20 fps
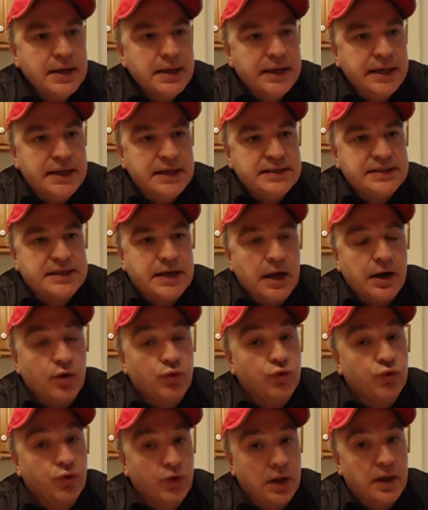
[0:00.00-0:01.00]
He's got to
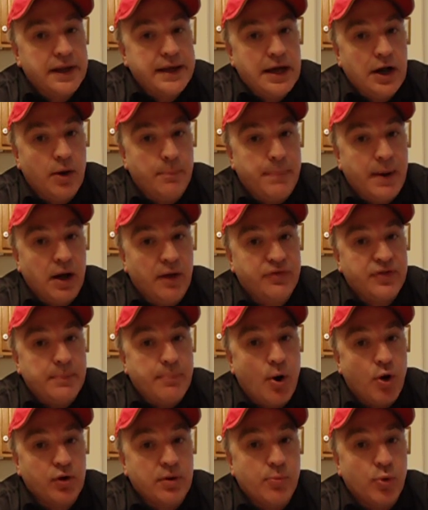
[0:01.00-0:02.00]
really help out the
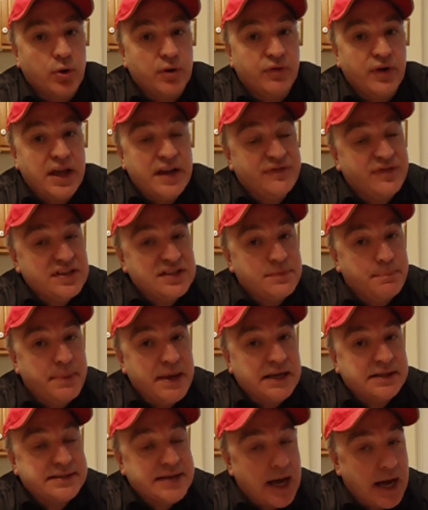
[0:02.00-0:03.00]
Baltimore Ravens
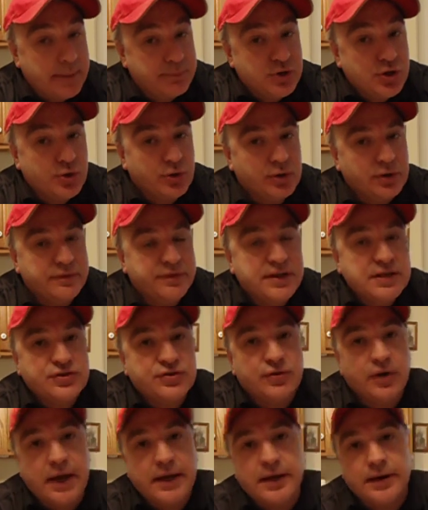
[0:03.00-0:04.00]
big time. You heard
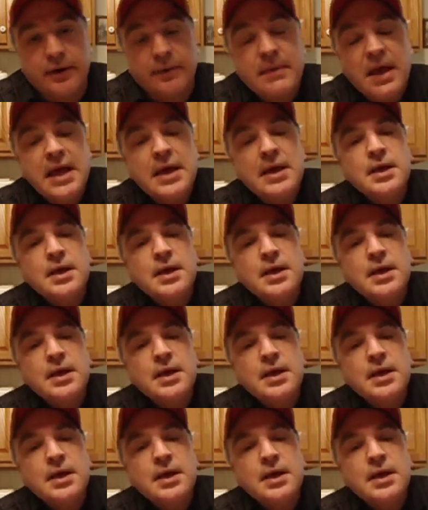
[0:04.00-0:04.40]
this right here.